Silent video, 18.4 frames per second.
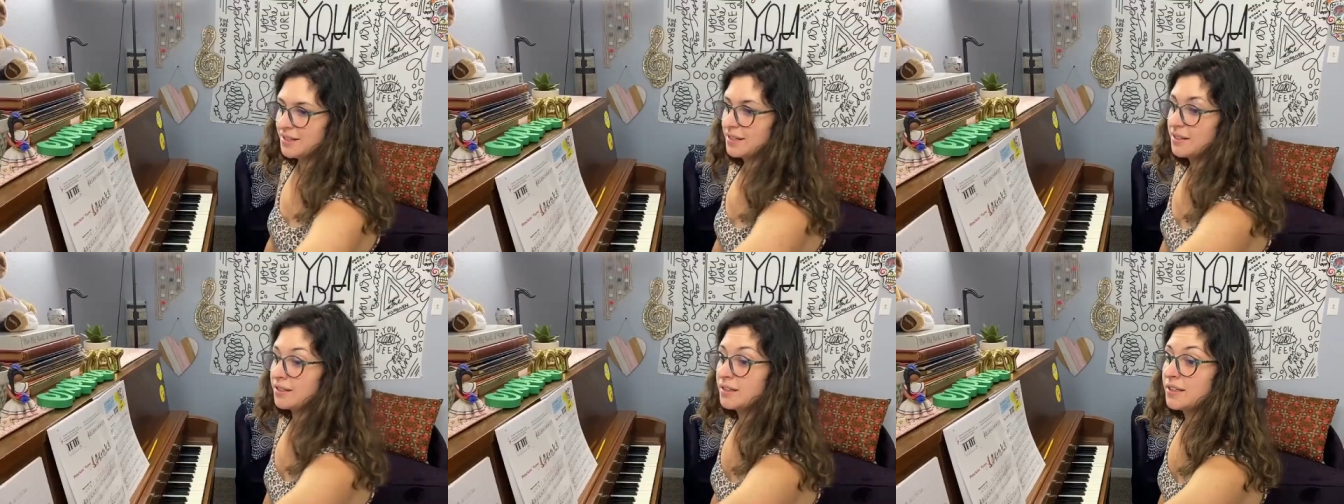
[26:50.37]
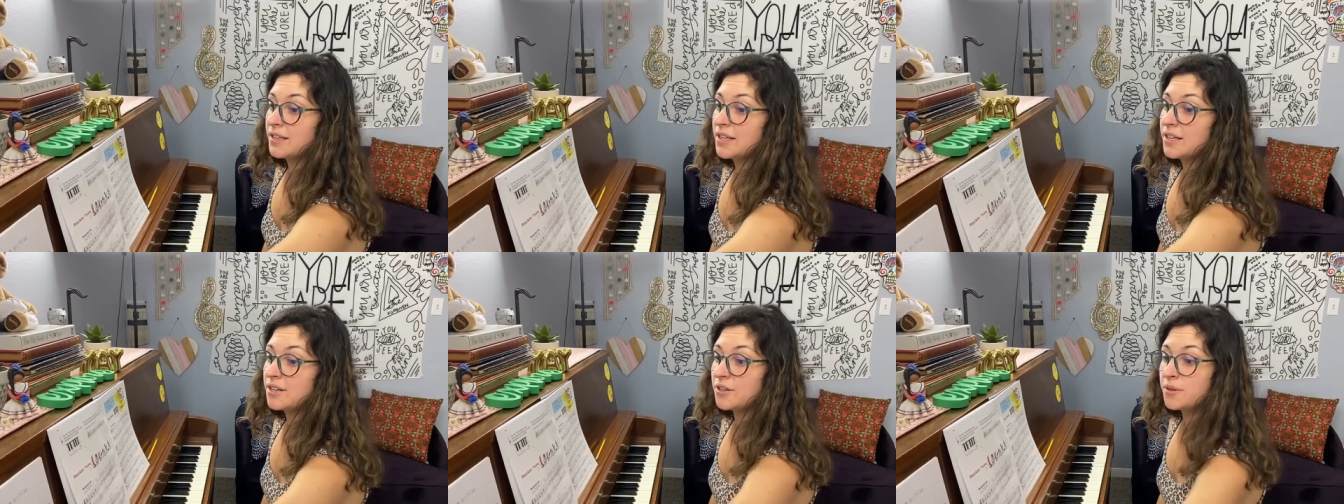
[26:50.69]

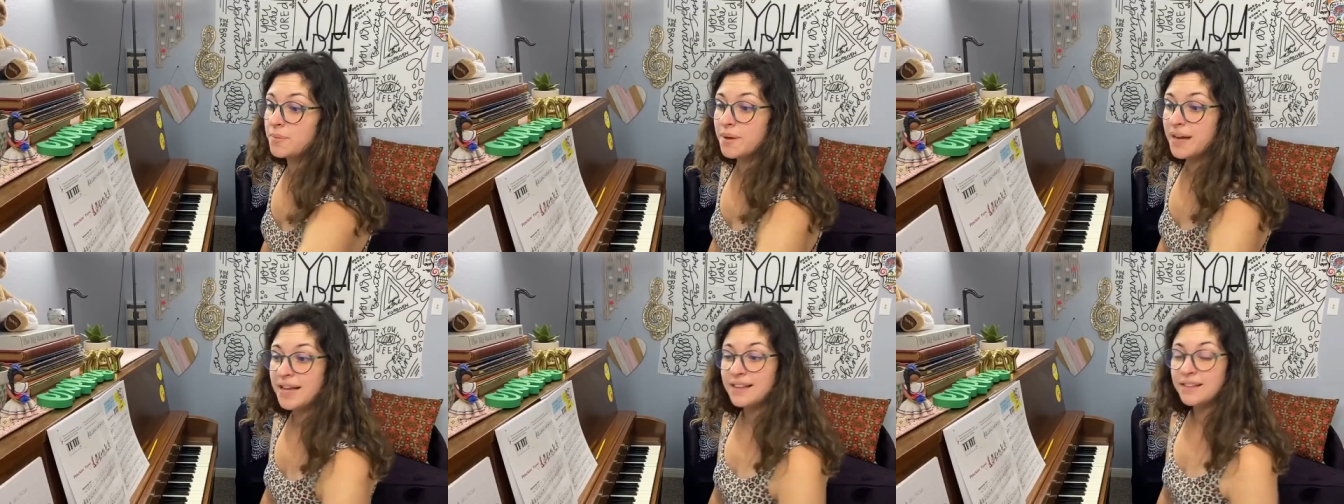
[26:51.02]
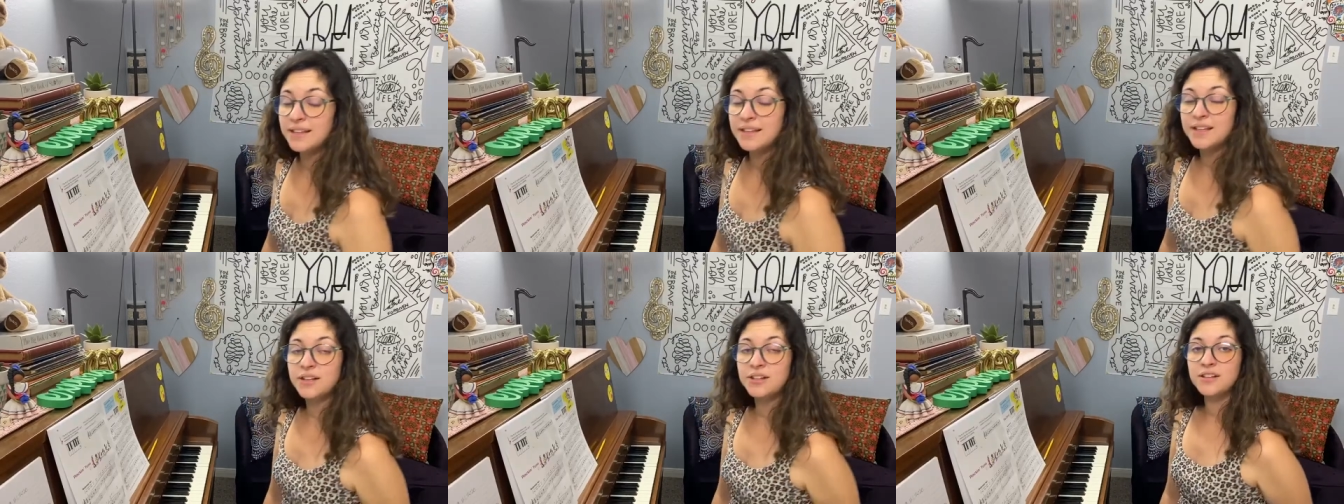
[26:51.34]
Little by
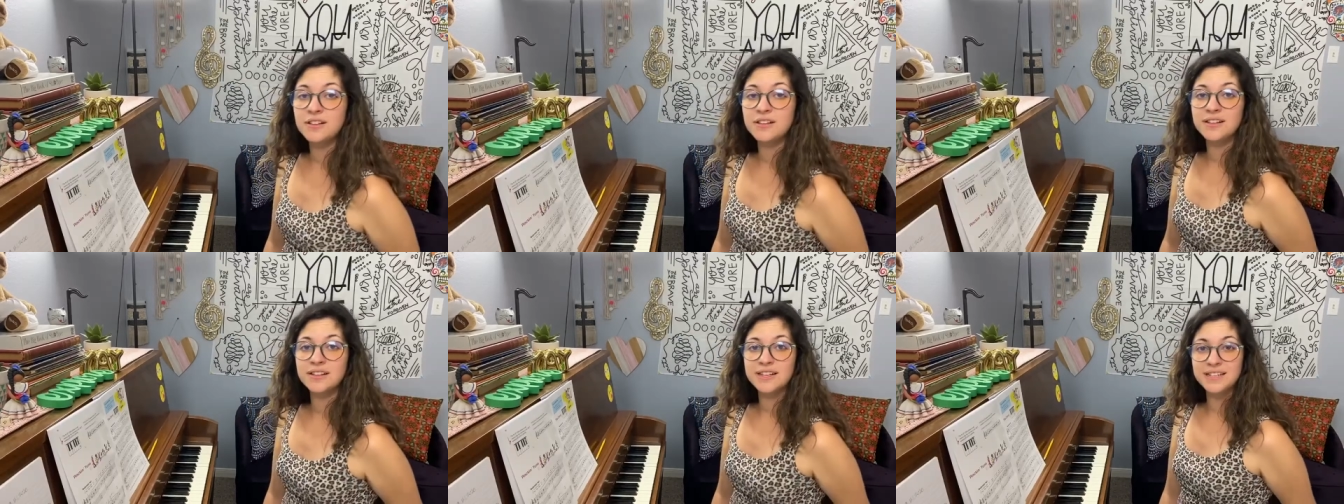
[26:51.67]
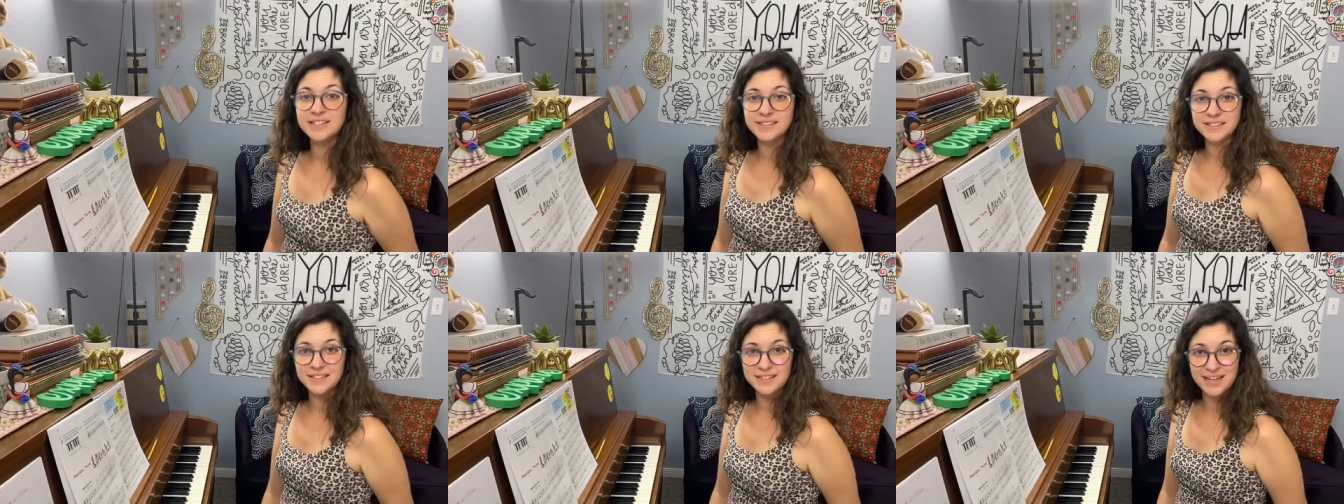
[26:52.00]
little,
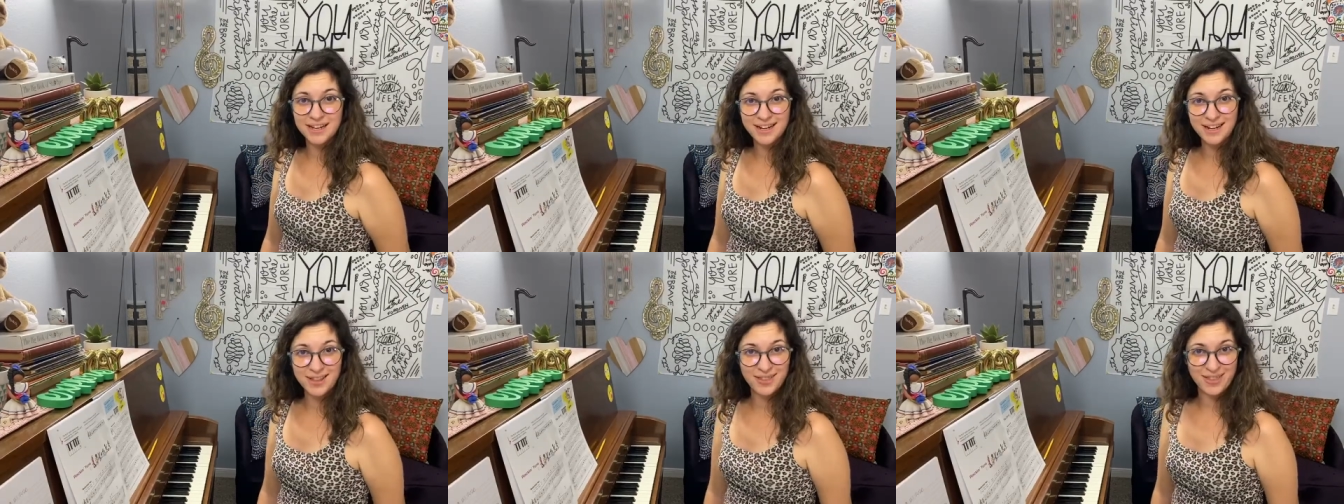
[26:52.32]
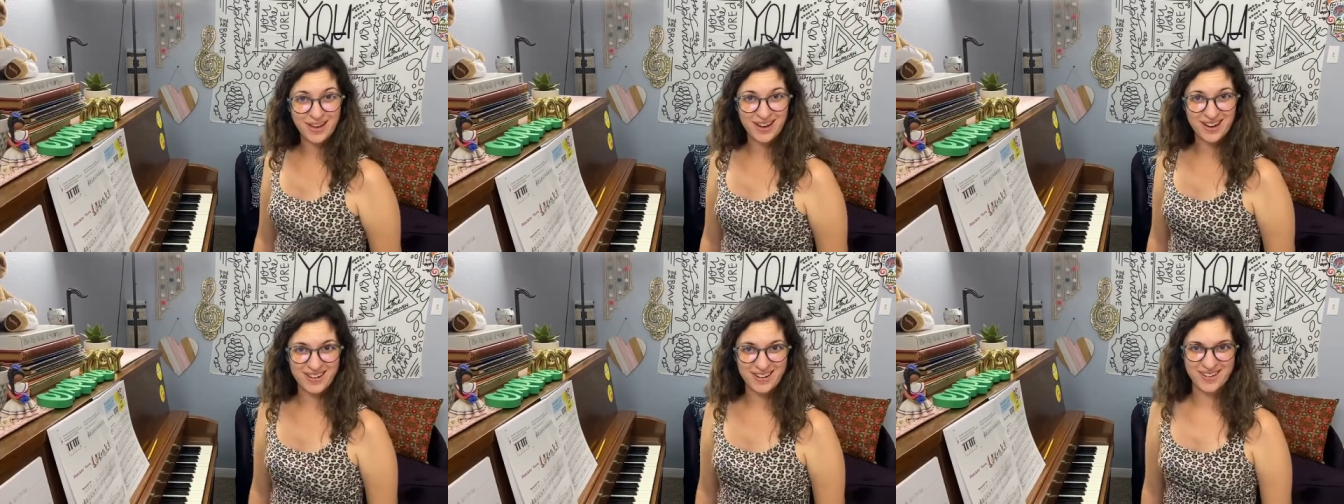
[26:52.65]
it's getting
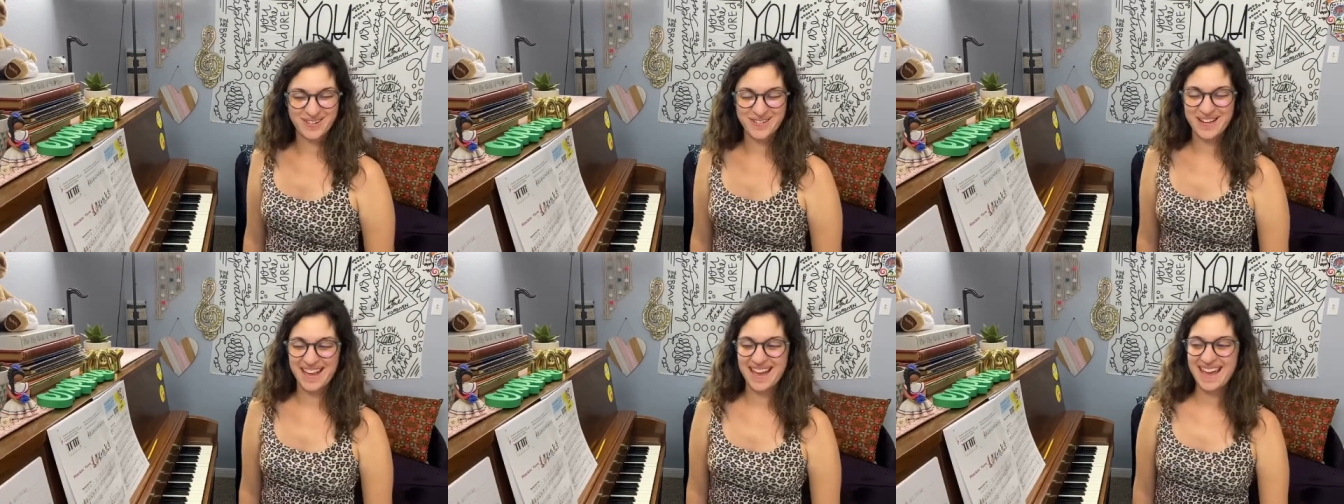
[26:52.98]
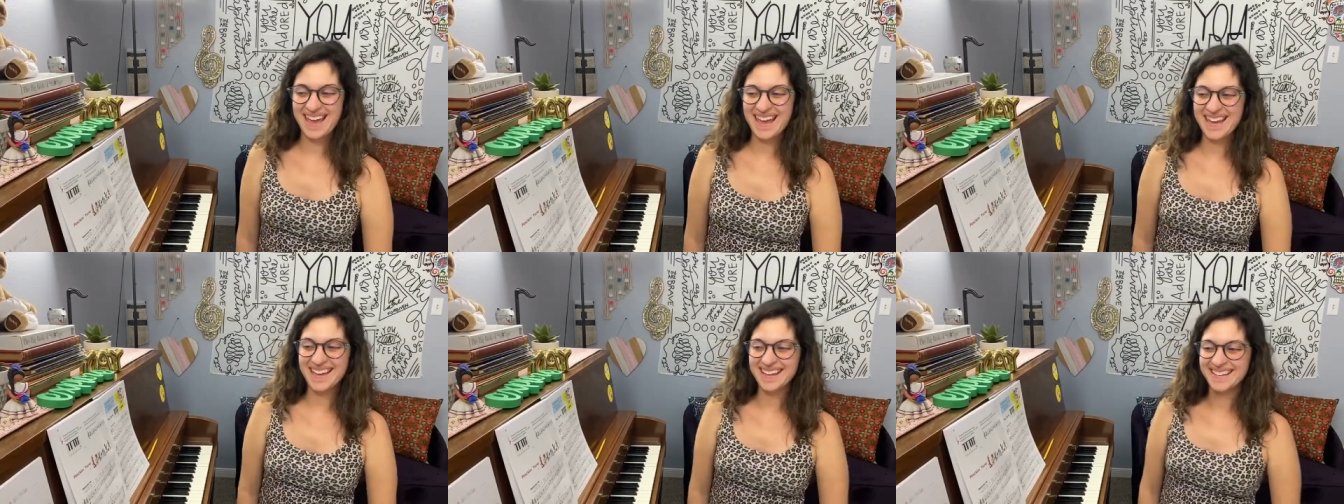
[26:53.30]
there,
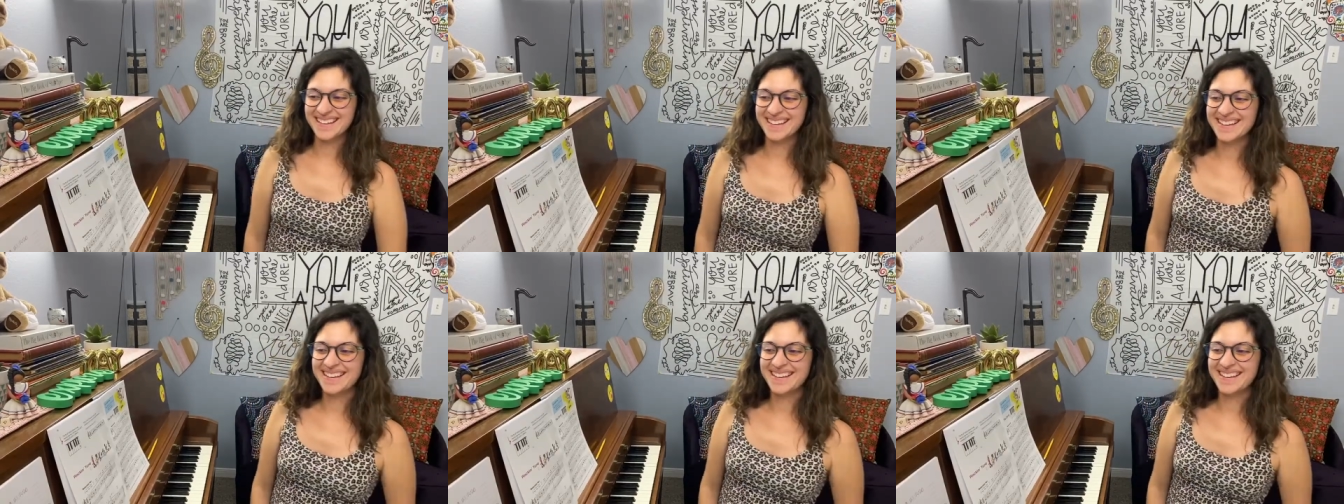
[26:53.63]
okay?